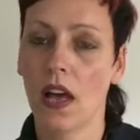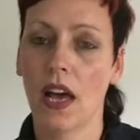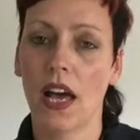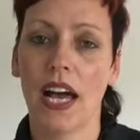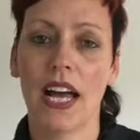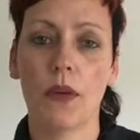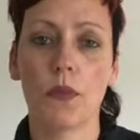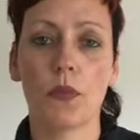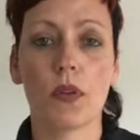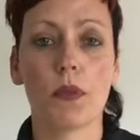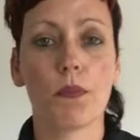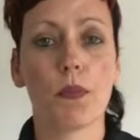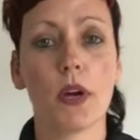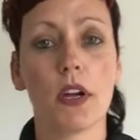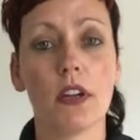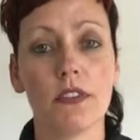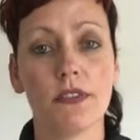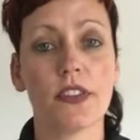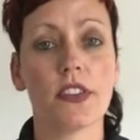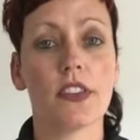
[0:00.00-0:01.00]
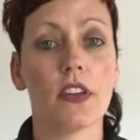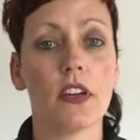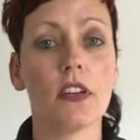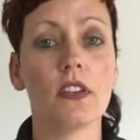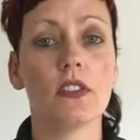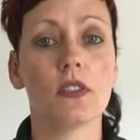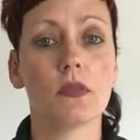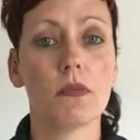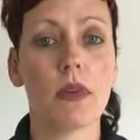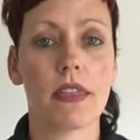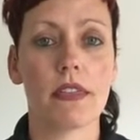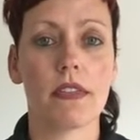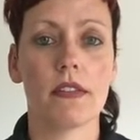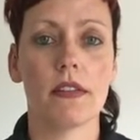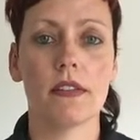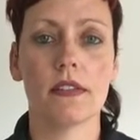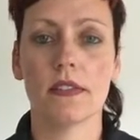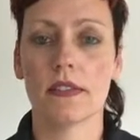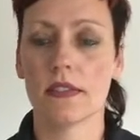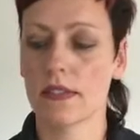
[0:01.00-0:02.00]
And with both of those
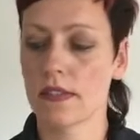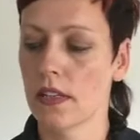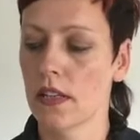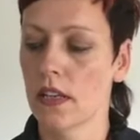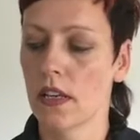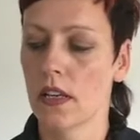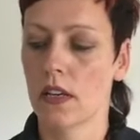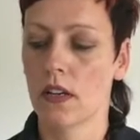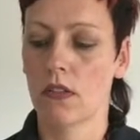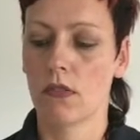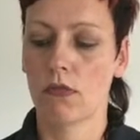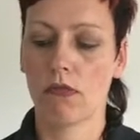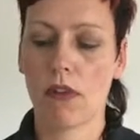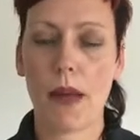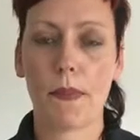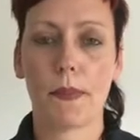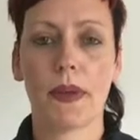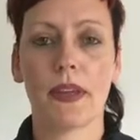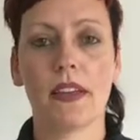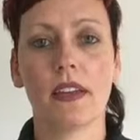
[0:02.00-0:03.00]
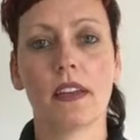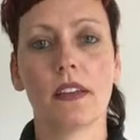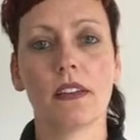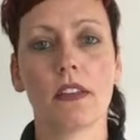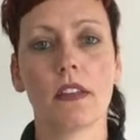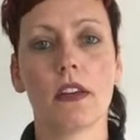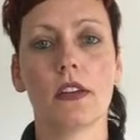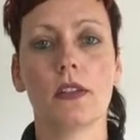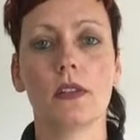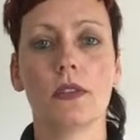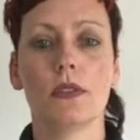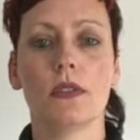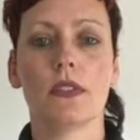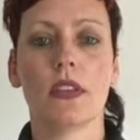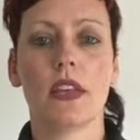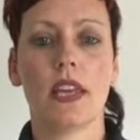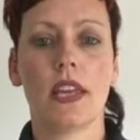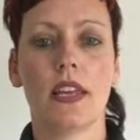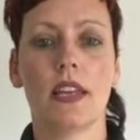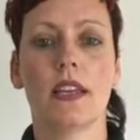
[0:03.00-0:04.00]
methods, wrapping those
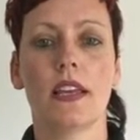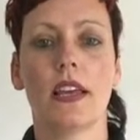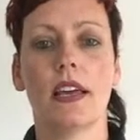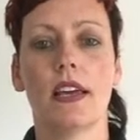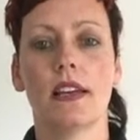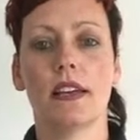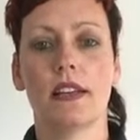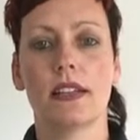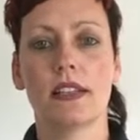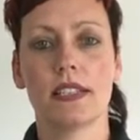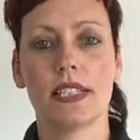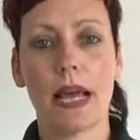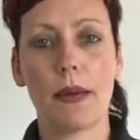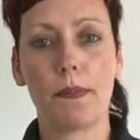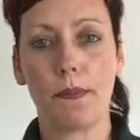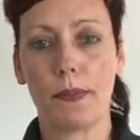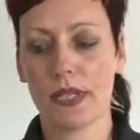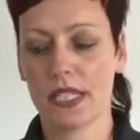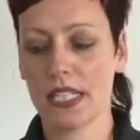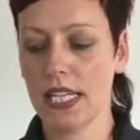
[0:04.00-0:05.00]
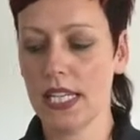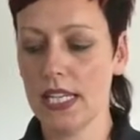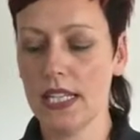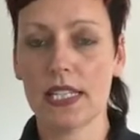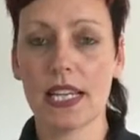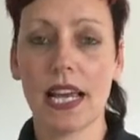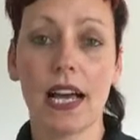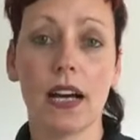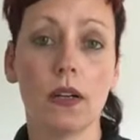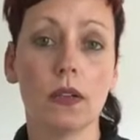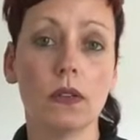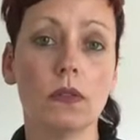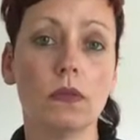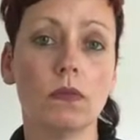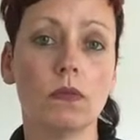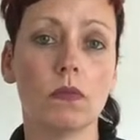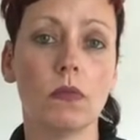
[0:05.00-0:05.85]
in a damp tea towel.